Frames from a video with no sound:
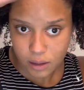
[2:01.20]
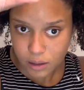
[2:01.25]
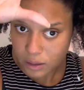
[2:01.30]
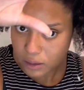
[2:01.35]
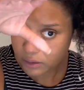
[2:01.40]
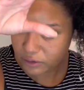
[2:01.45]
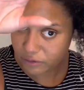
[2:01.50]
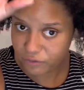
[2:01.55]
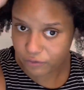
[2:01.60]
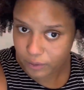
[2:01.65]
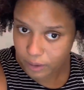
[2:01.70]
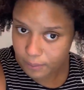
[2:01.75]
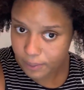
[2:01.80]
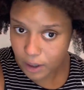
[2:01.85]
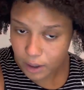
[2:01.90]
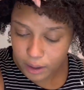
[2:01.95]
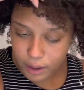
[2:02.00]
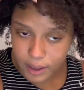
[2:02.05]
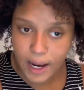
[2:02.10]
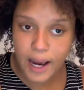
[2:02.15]
The front
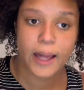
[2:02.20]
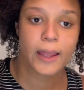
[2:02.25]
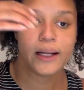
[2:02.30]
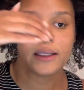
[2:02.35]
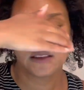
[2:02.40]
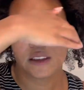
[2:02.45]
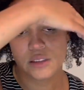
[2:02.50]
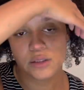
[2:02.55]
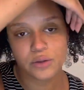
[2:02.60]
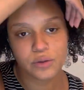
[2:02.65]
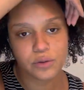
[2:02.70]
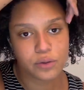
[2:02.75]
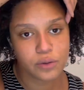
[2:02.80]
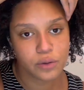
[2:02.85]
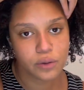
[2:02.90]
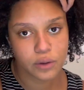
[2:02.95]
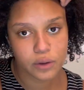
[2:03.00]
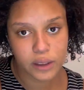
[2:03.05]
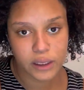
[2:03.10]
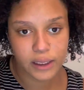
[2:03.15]
part I like to do
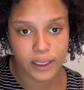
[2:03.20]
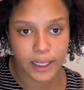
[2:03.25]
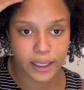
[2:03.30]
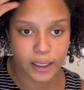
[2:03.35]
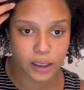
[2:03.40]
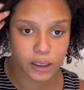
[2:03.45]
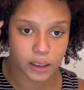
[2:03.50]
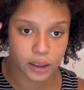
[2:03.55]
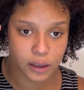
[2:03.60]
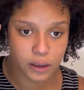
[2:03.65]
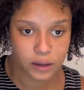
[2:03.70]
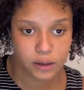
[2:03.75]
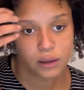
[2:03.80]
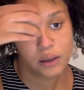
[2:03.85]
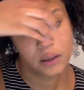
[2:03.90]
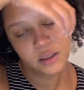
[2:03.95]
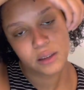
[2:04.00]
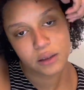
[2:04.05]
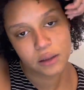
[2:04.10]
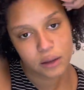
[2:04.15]
in like a
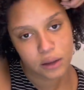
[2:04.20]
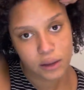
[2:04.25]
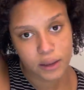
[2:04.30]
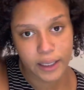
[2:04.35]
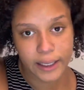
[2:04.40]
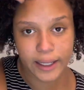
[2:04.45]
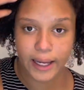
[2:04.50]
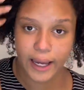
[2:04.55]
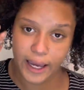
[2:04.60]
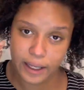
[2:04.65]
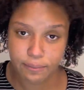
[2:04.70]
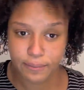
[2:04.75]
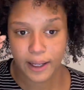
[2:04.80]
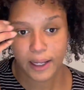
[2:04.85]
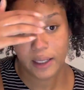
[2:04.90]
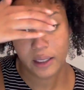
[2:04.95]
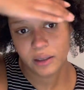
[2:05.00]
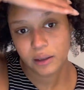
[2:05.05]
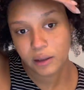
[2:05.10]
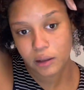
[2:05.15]

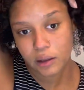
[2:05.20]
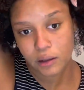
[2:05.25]
headband.